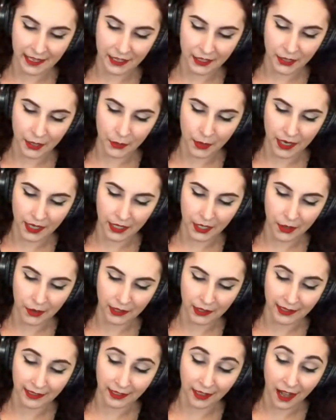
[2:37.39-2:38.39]
So you want to go a
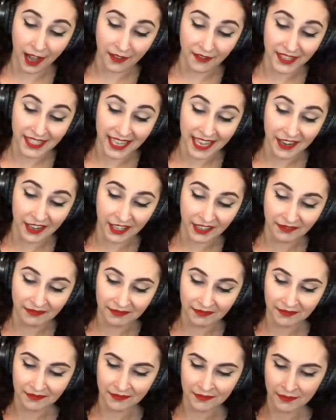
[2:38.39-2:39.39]
little off center
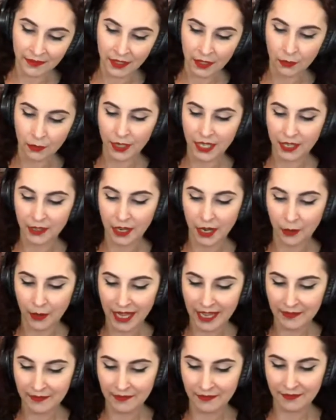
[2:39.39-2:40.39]
when you go
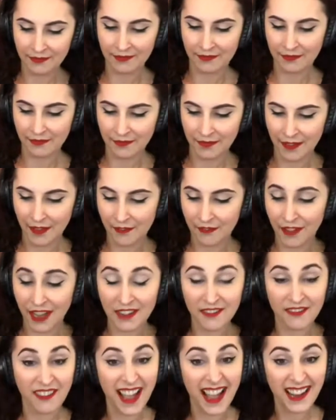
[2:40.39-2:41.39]
in. Fun
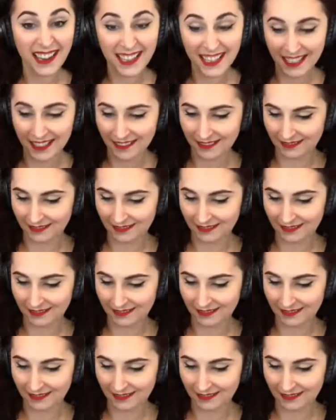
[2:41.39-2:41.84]
fact.